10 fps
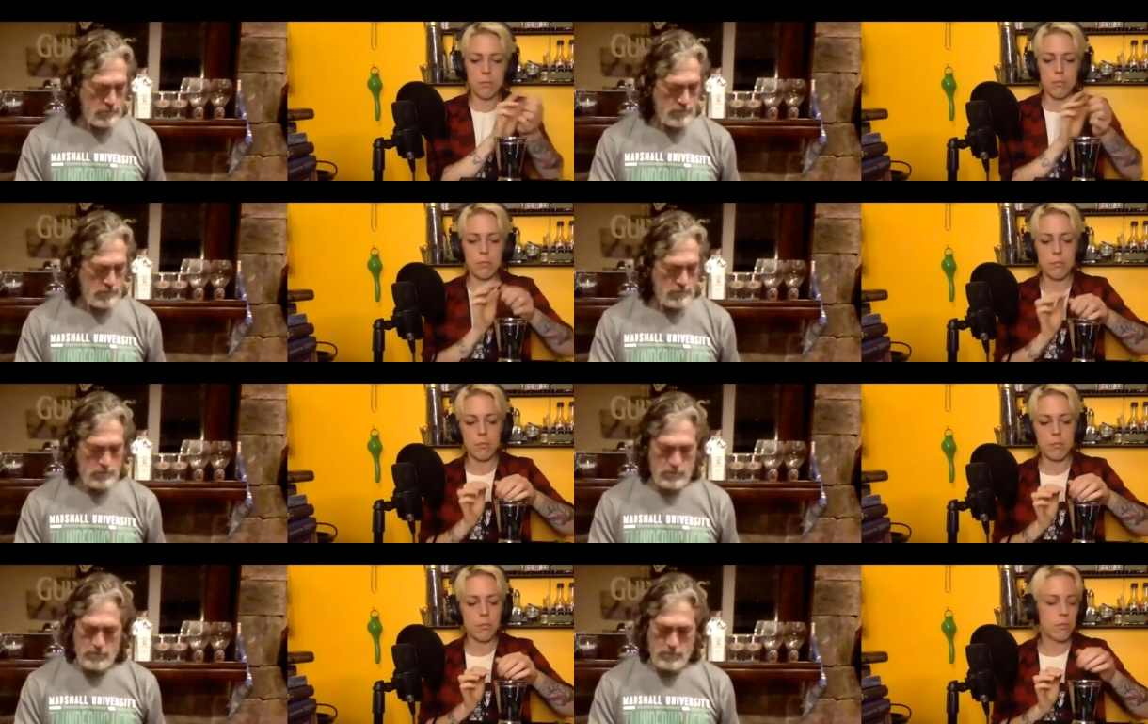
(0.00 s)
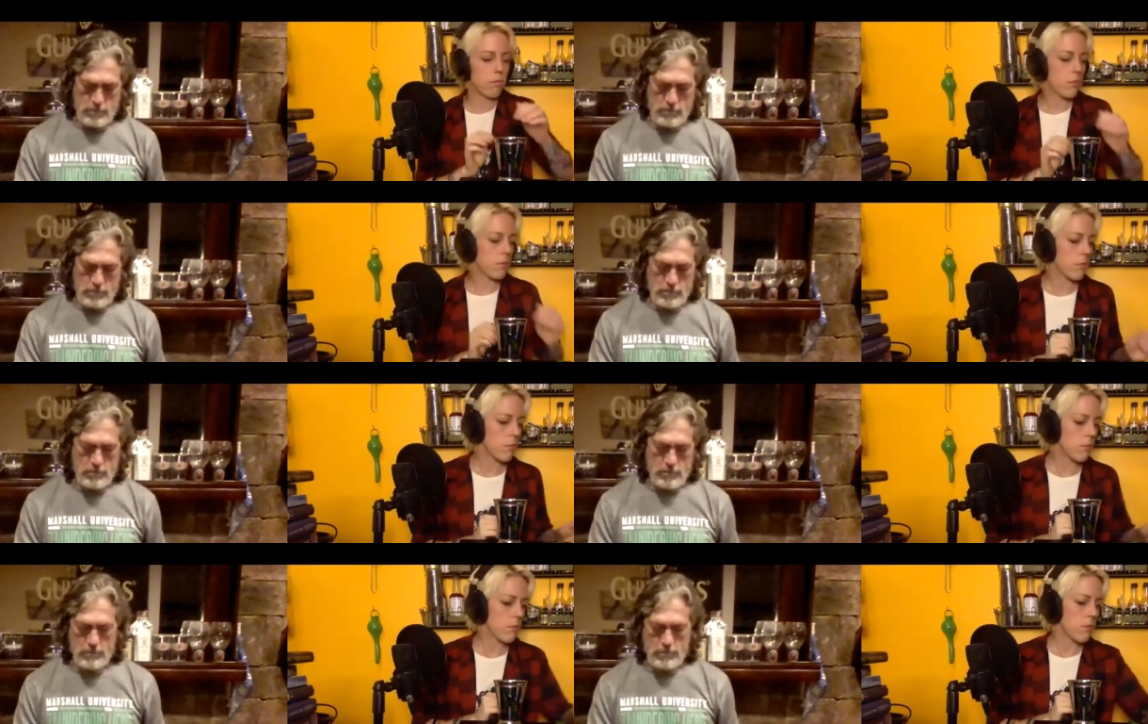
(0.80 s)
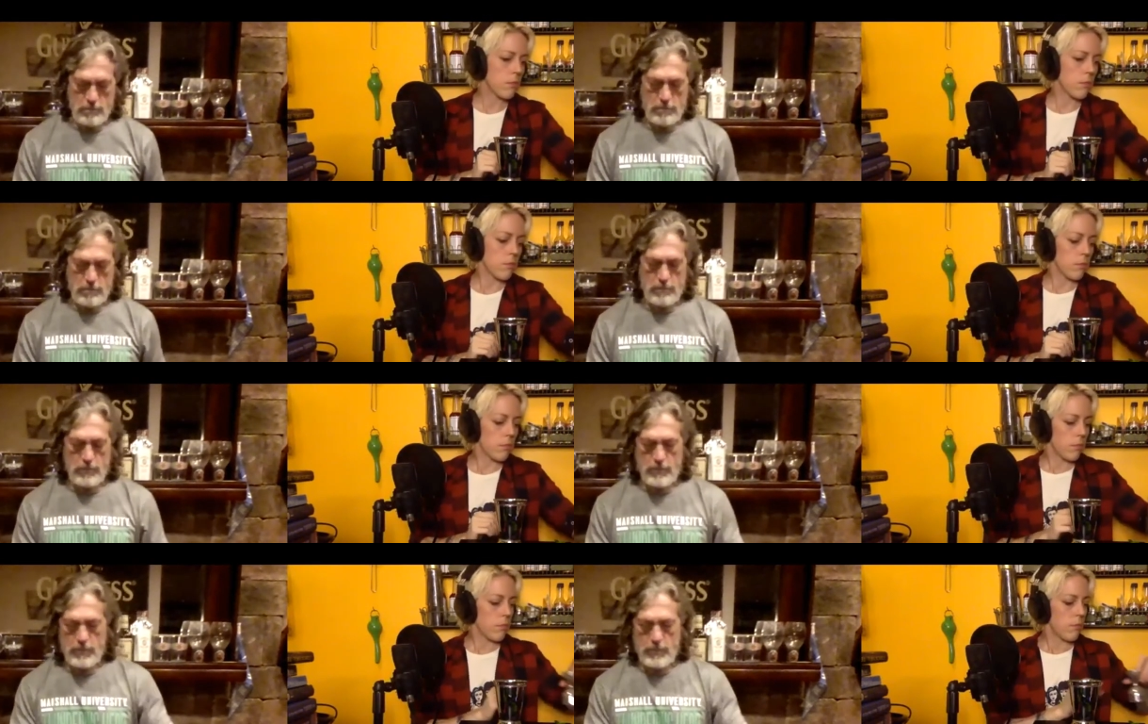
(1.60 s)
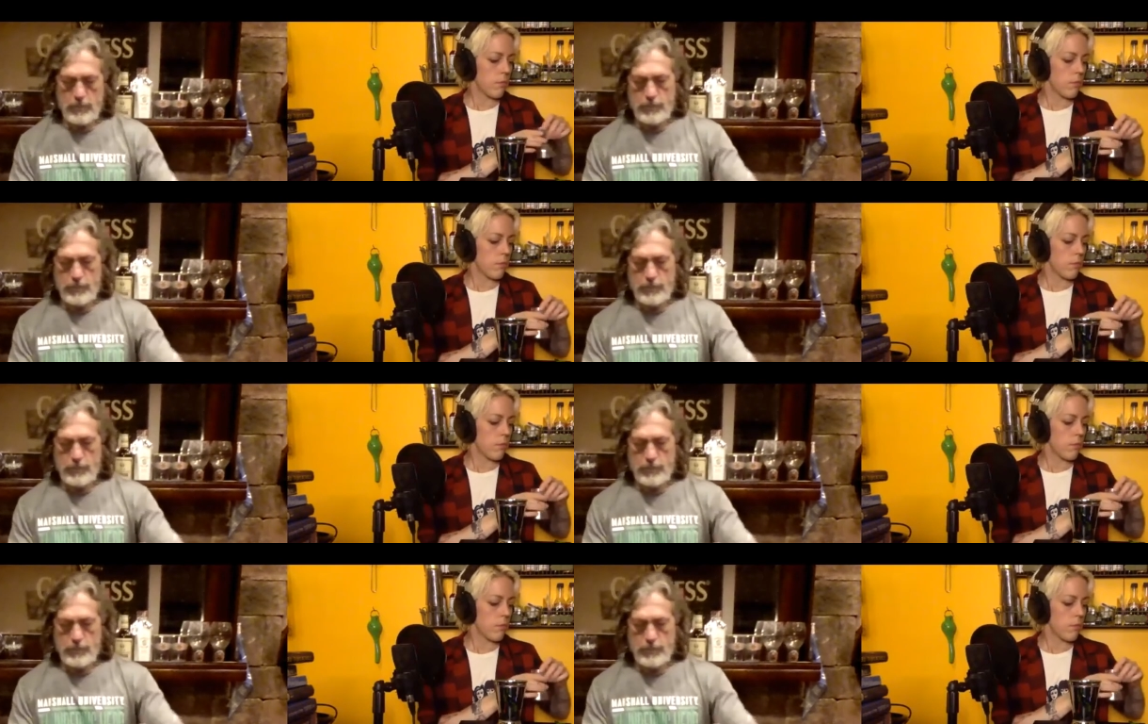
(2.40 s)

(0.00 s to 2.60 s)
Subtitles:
(no one is talking)